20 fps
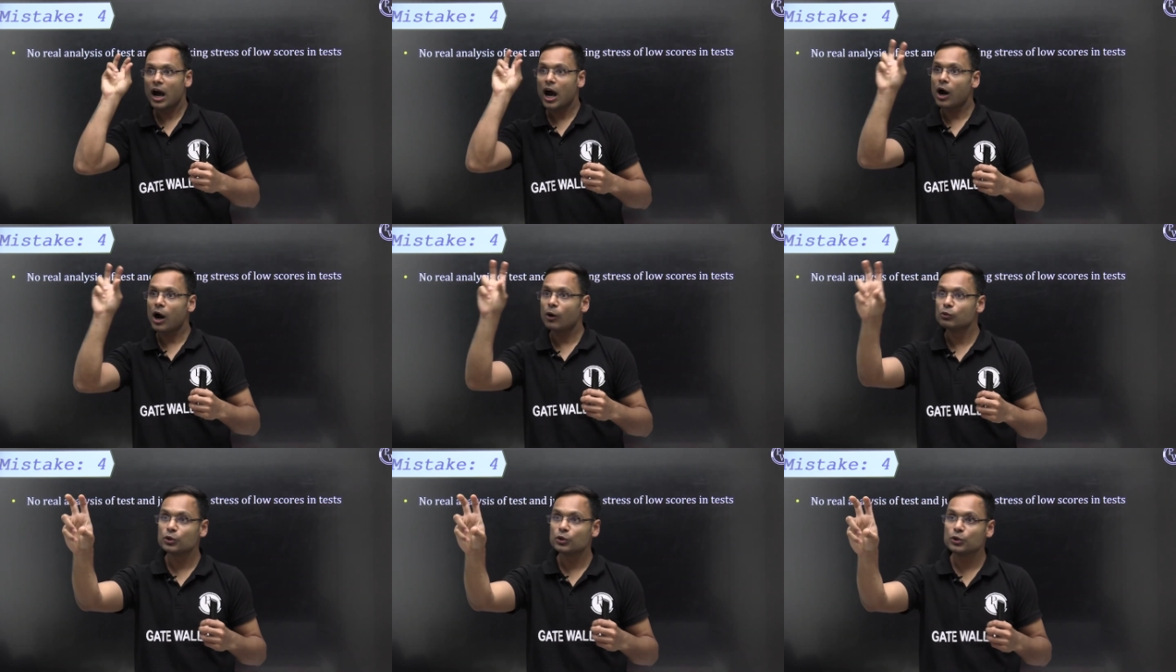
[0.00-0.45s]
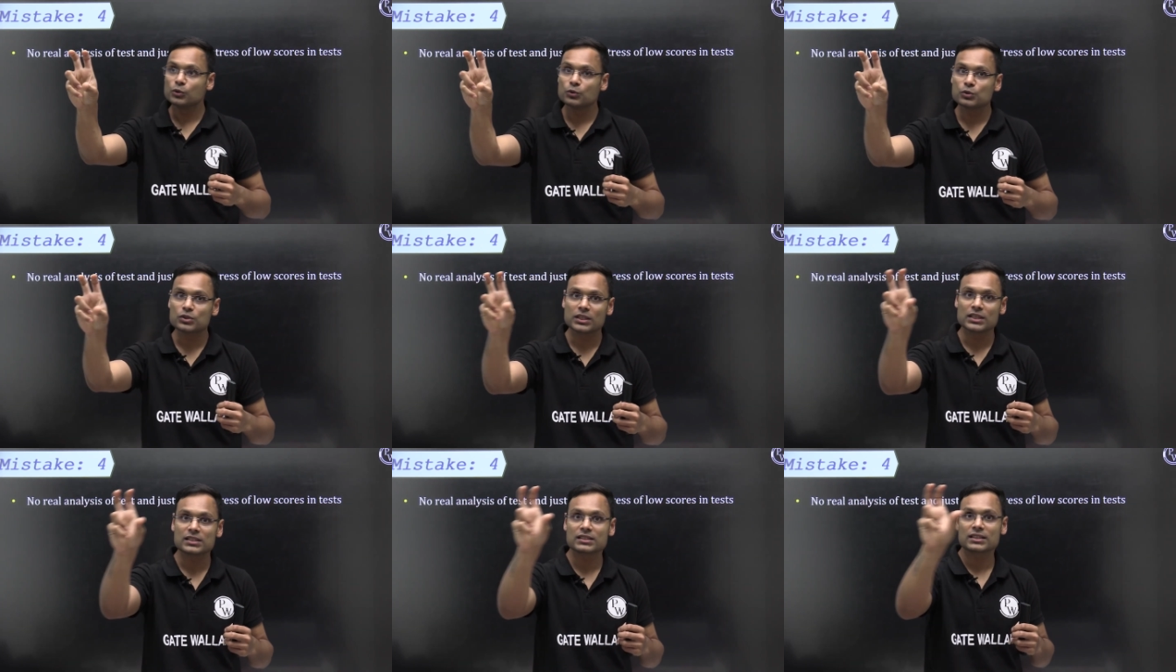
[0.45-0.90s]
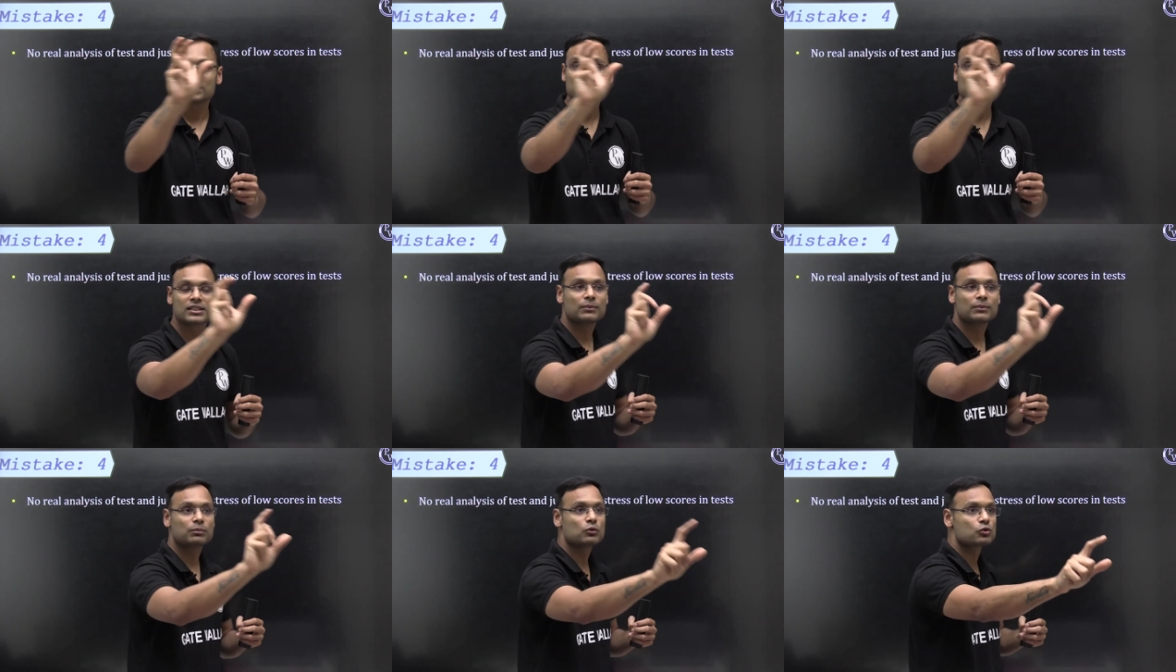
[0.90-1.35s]
how to use this
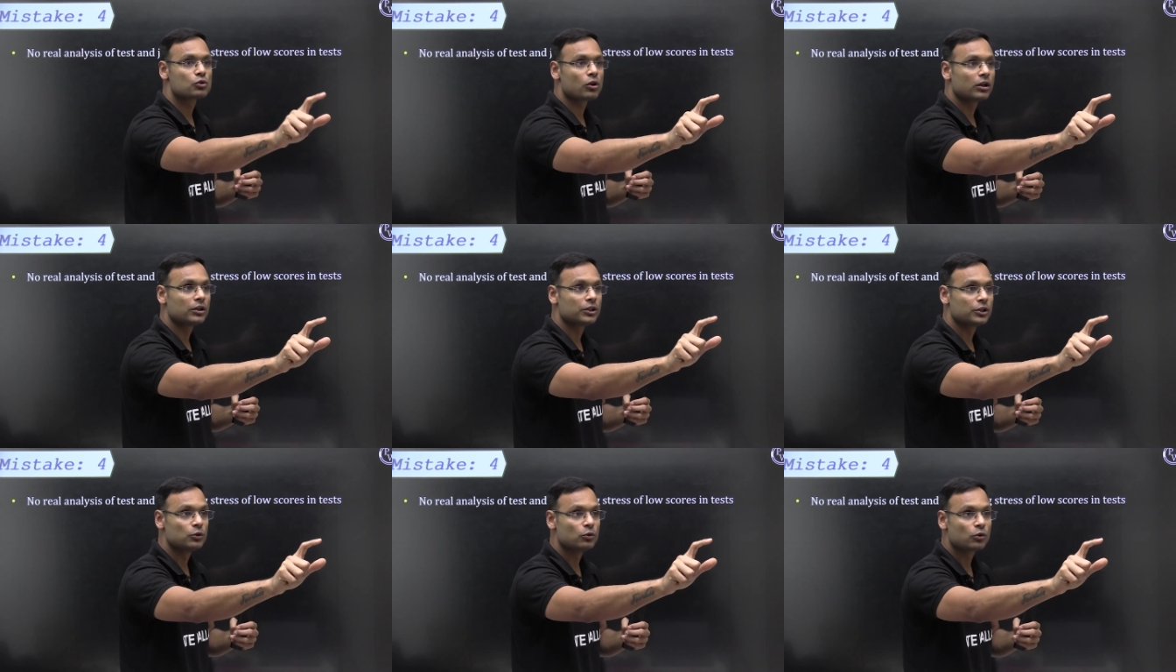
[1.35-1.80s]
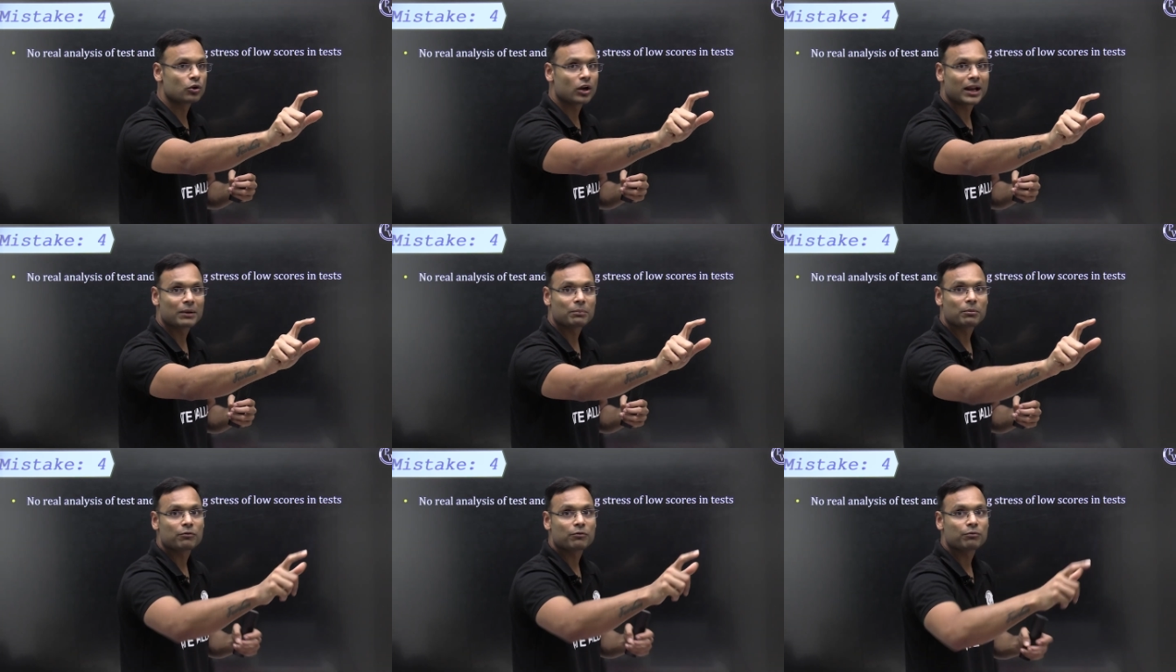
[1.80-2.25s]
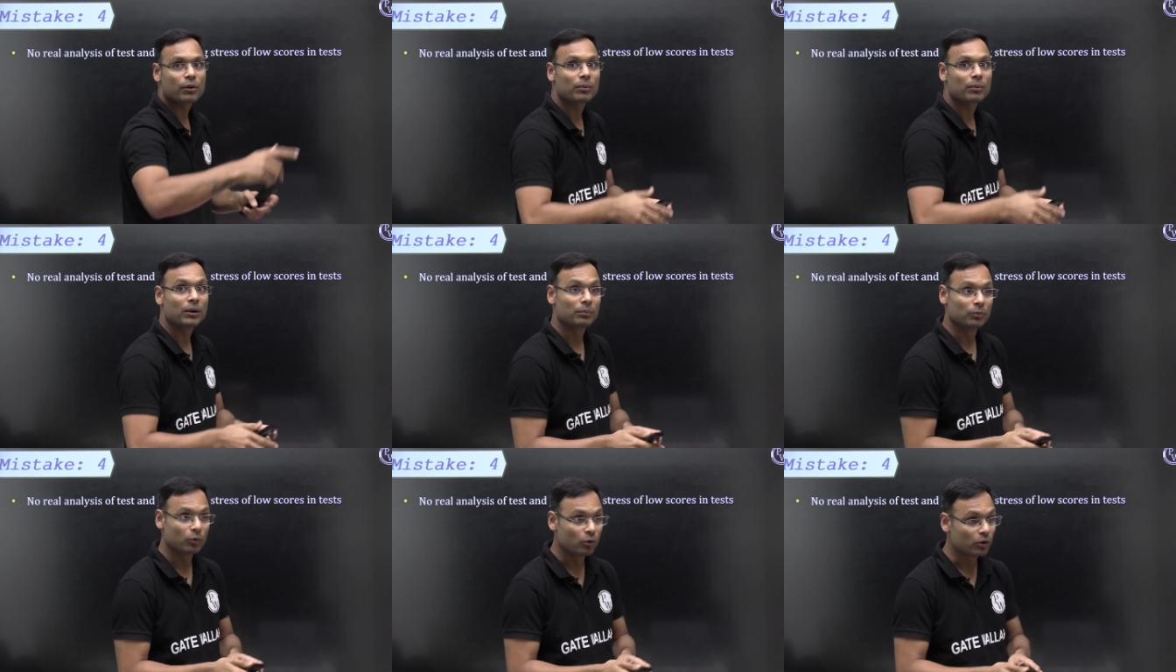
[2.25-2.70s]
concept to solve new type of
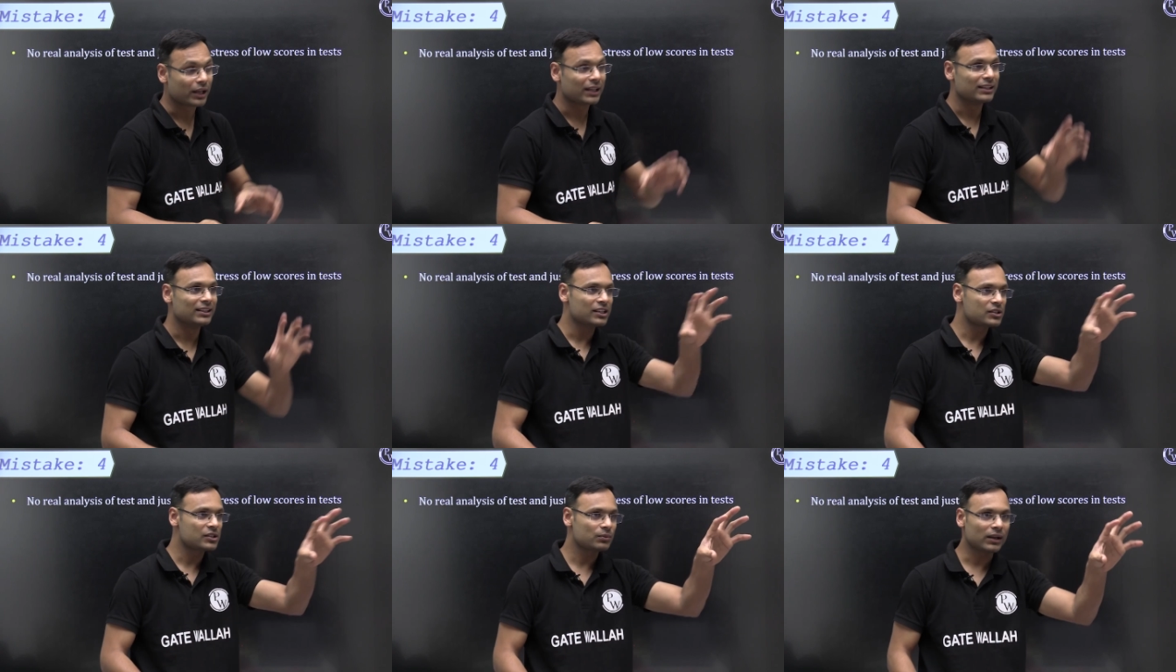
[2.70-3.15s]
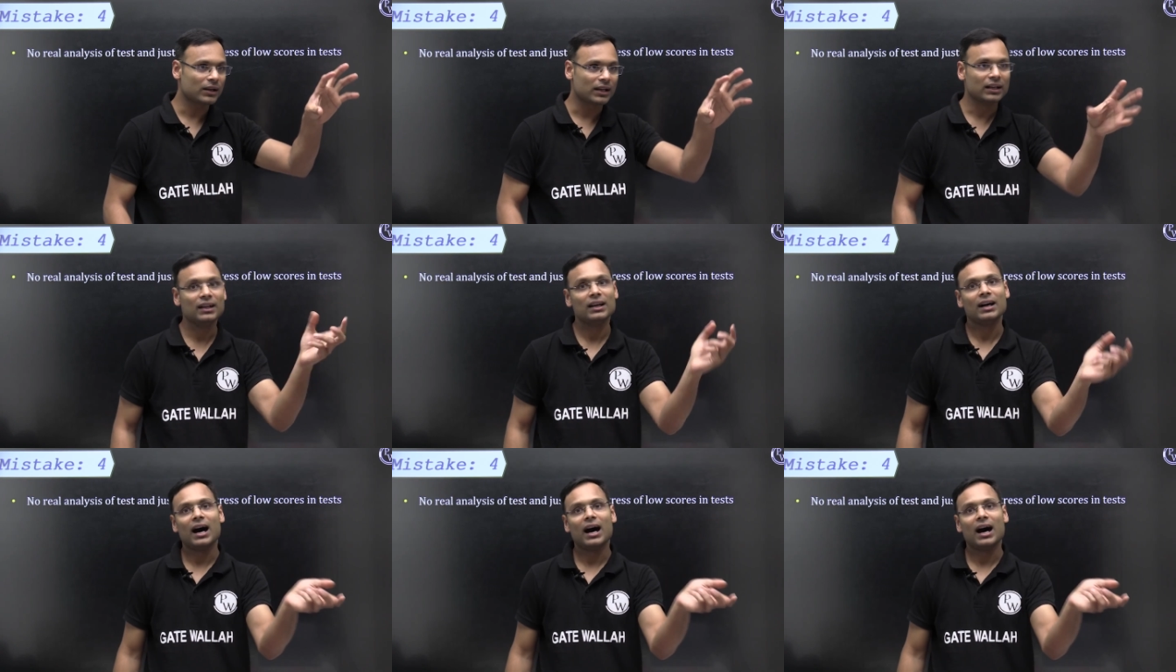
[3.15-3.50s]
problem. Okay, this one.